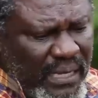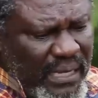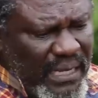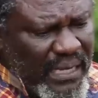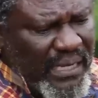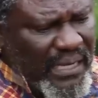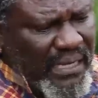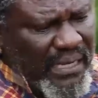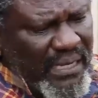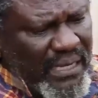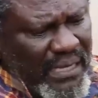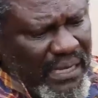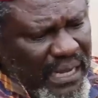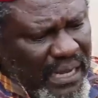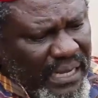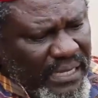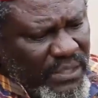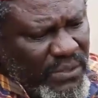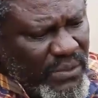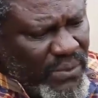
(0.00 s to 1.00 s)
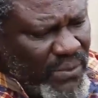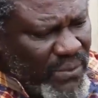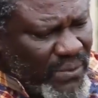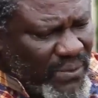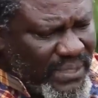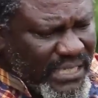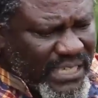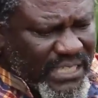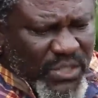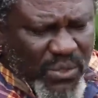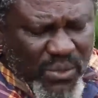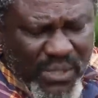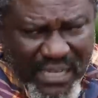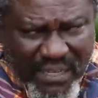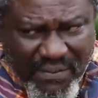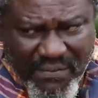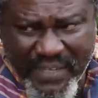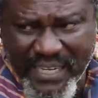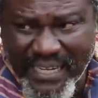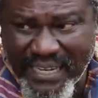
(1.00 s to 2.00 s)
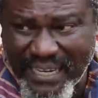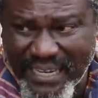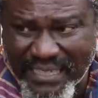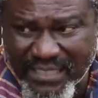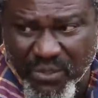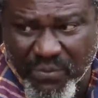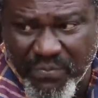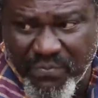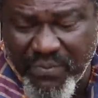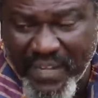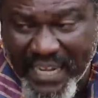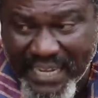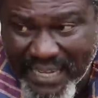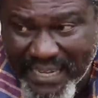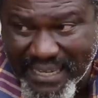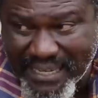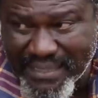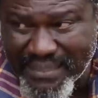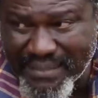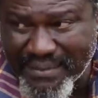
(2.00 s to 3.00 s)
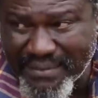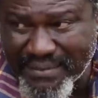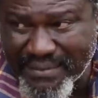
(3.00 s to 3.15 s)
I know that you have a heart of fire.